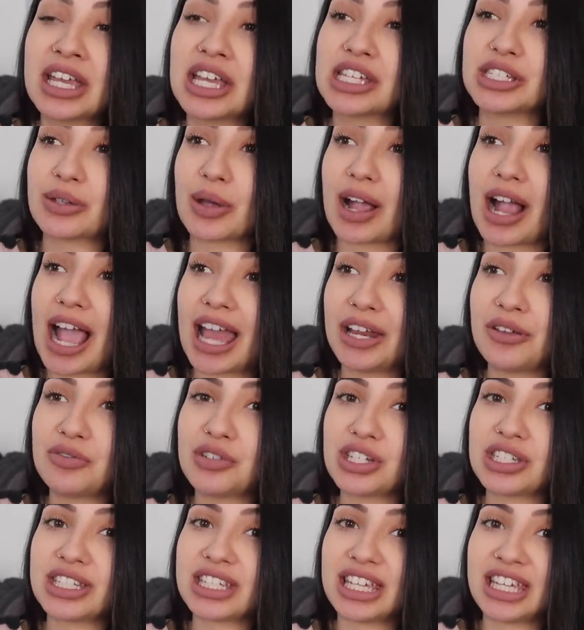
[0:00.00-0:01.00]
So I kind of
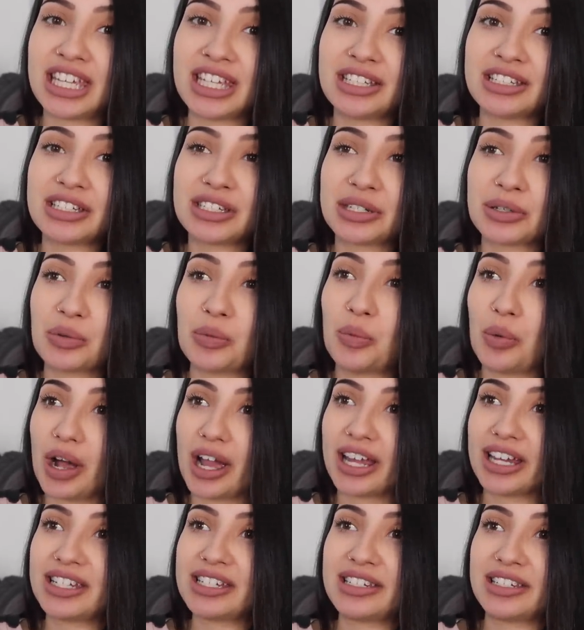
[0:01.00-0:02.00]
just eat
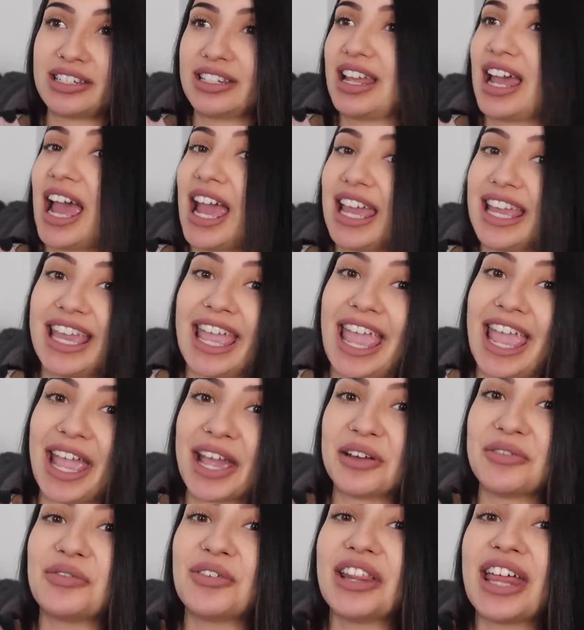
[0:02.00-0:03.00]
what I
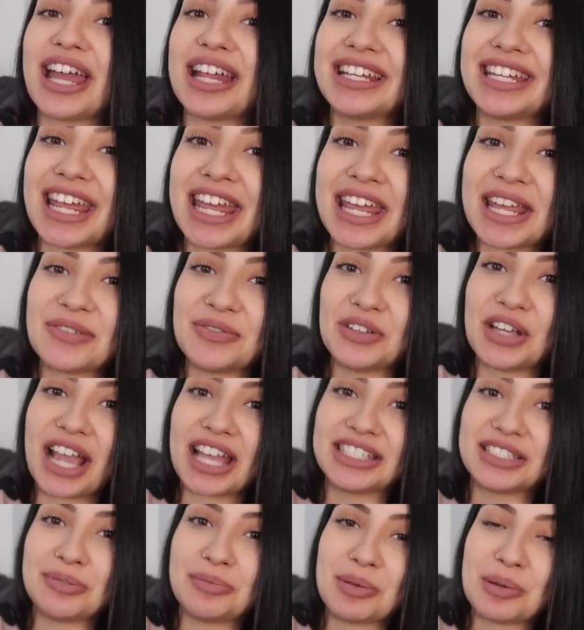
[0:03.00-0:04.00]
can for that day. If you
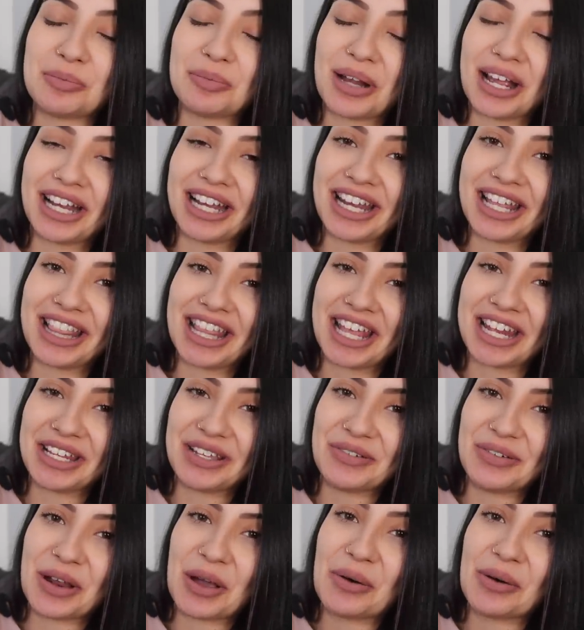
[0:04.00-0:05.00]
guys have been pregnant, then
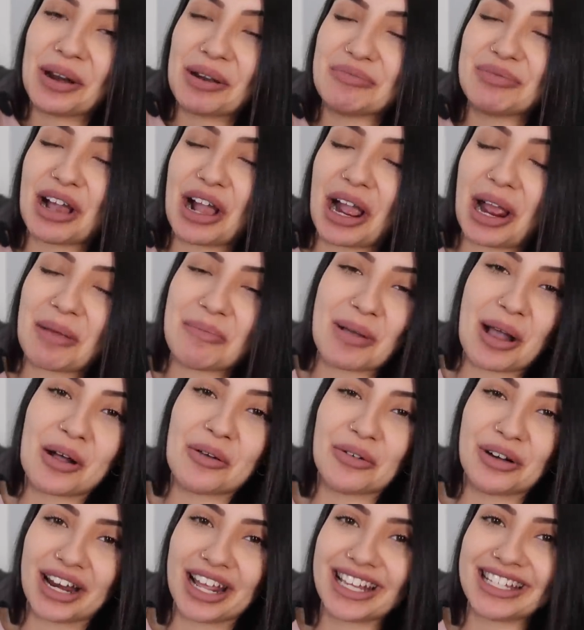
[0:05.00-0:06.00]
you know what I'm talking
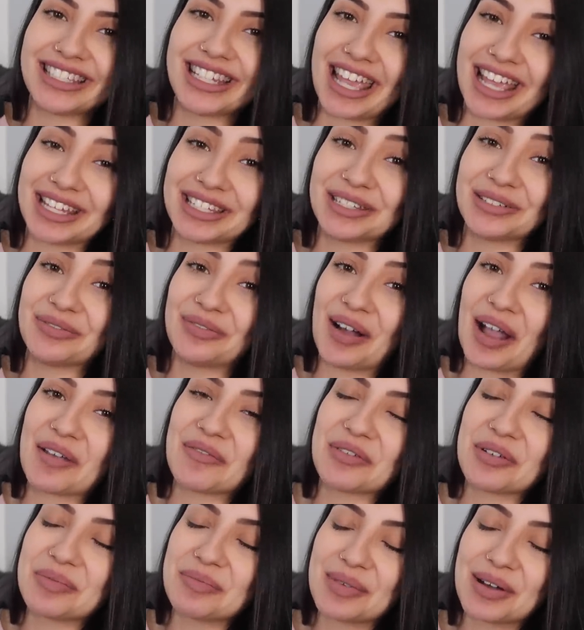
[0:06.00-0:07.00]
about when I say
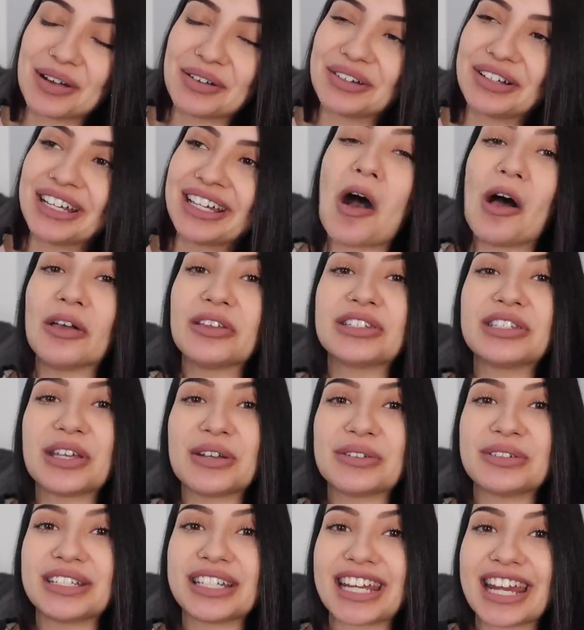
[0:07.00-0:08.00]
survival mode.
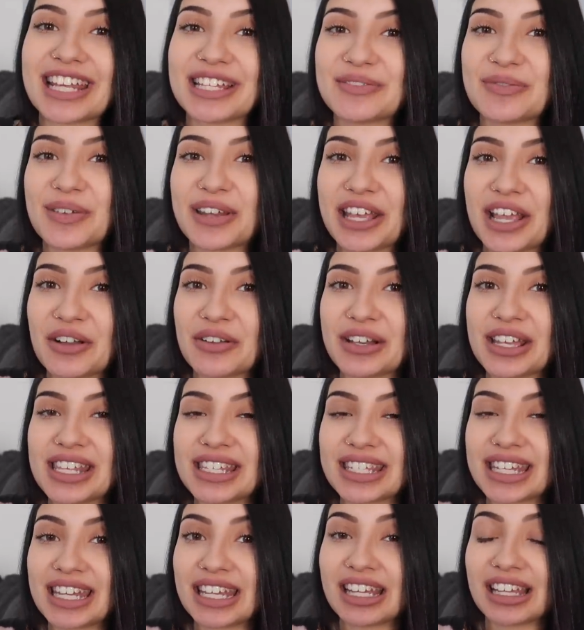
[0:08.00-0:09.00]
Also, today's video
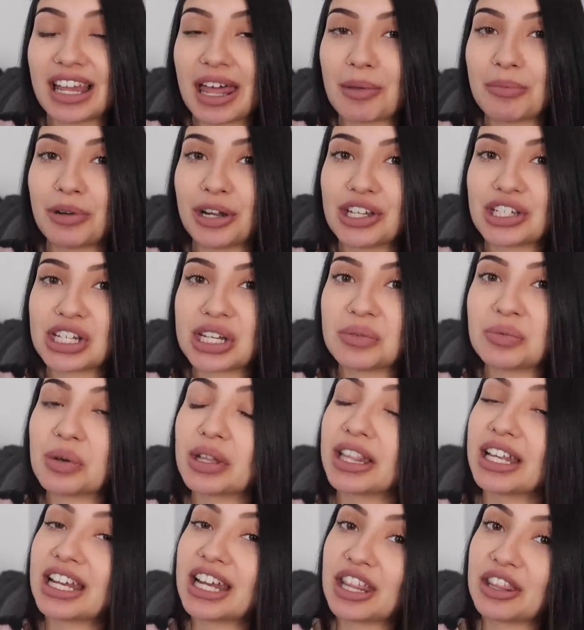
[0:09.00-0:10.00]
is in collaboration
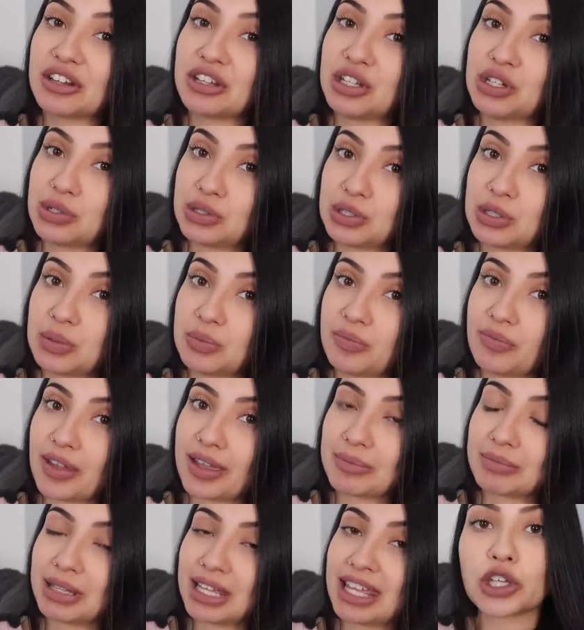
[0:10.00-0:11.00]
with another YouTube
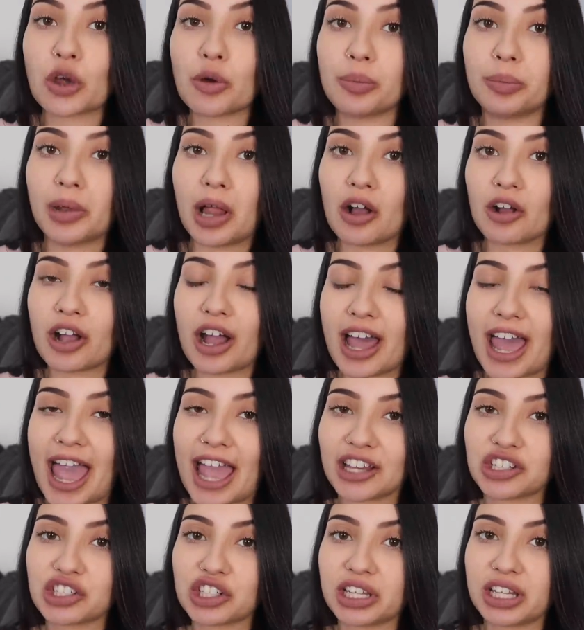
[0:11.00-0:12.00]
family. So Blanca
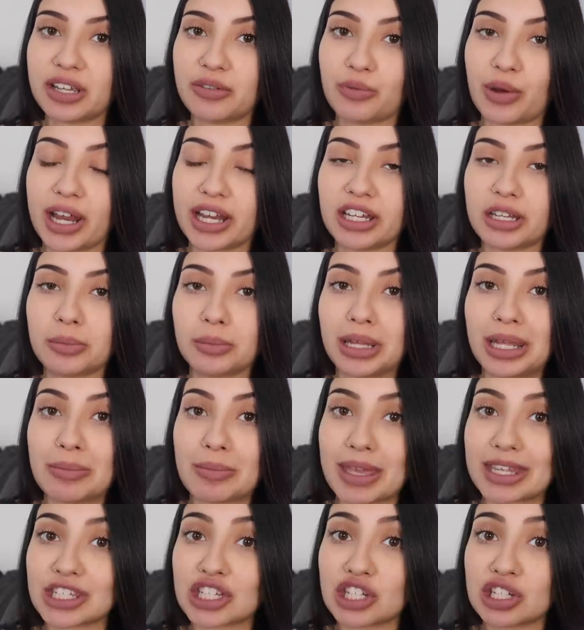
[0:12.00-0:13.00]
actually randomly
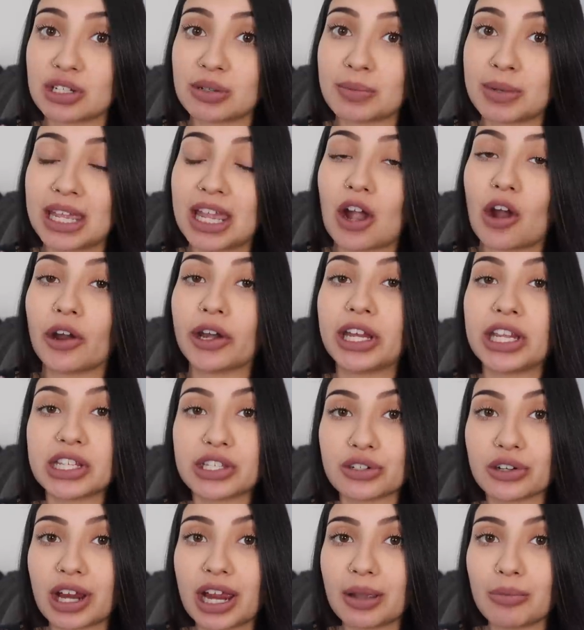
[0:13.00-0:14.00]
messaged me on
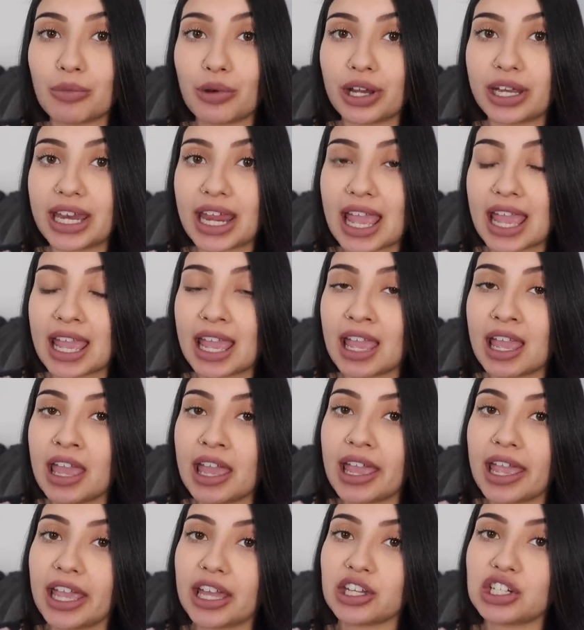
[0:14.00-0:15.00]
Instagram one day,
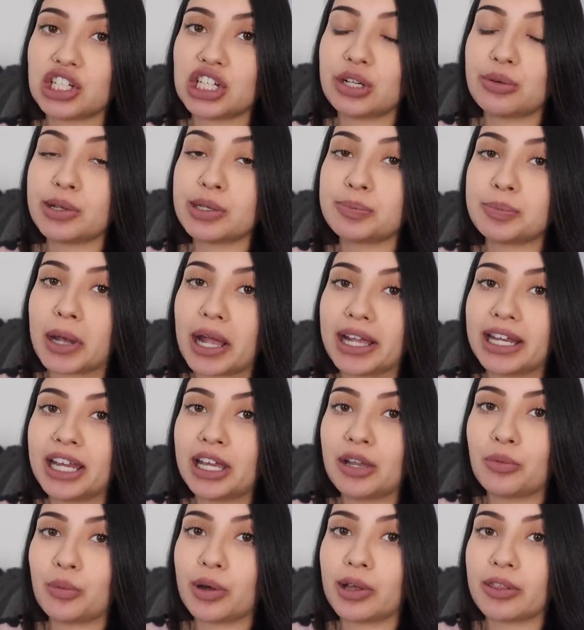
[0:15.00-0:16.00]
and she was
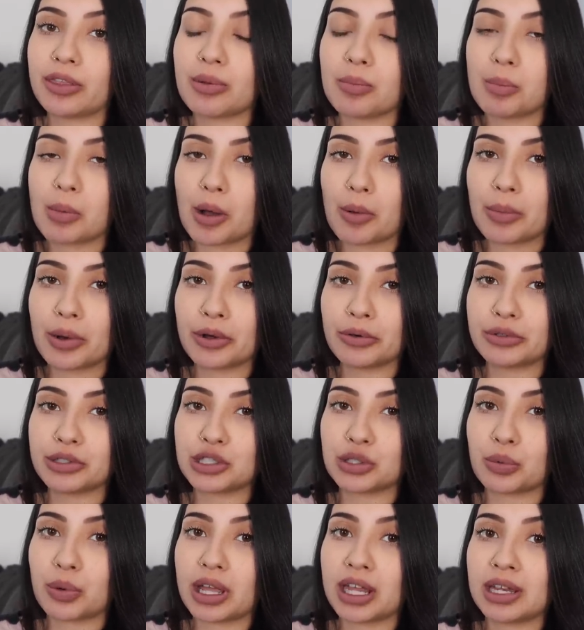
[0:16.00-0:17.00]
pregnant with Momo
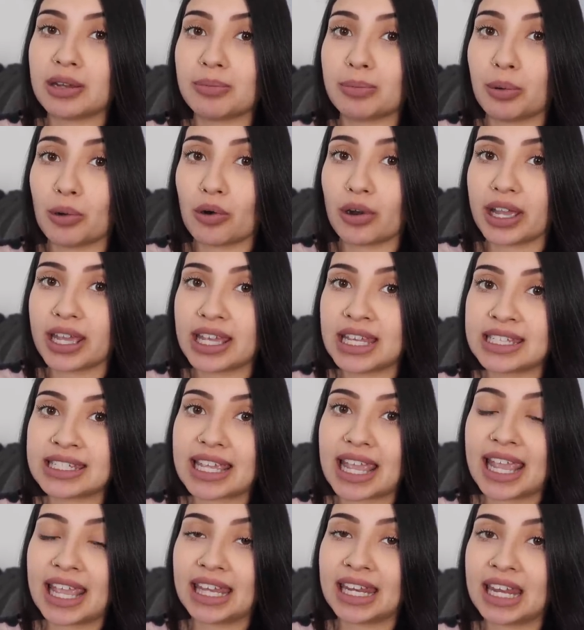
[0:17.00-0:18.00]
twin boys,
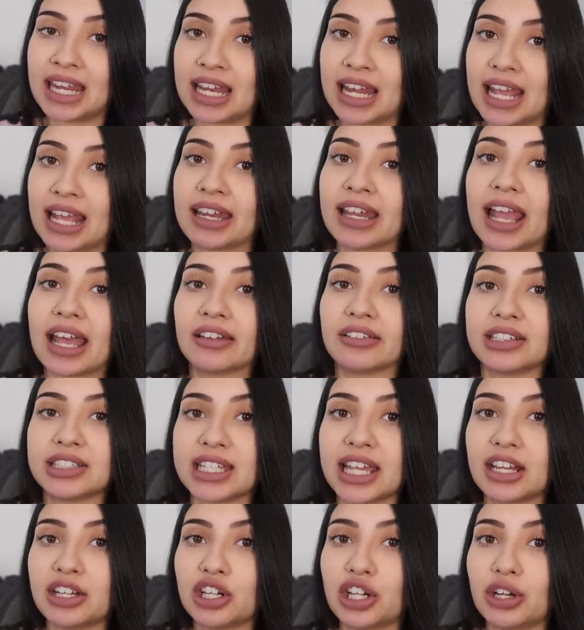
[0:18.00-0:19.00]
Aiden and
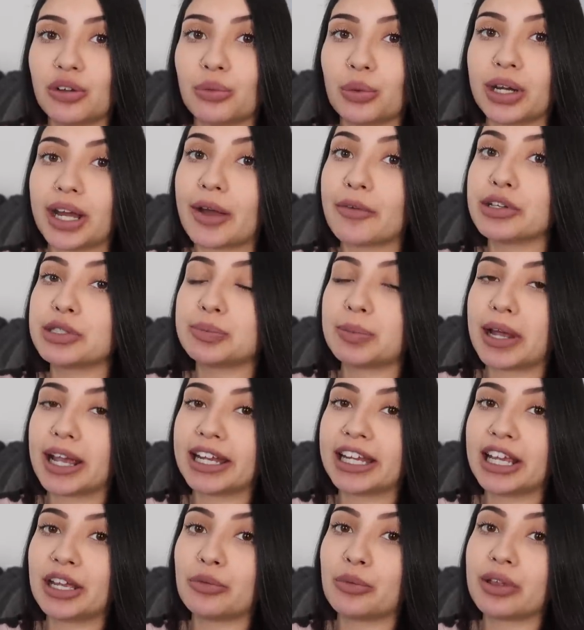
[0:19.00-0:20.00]
Alexander, when I was
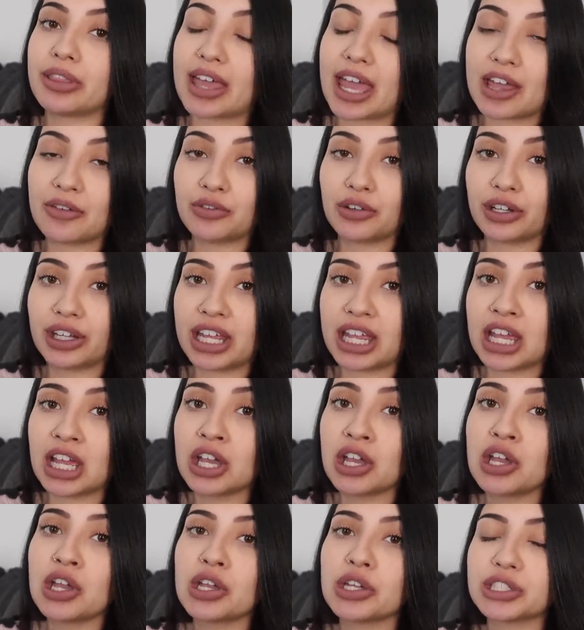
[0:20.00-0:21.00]
pregnant with Everly.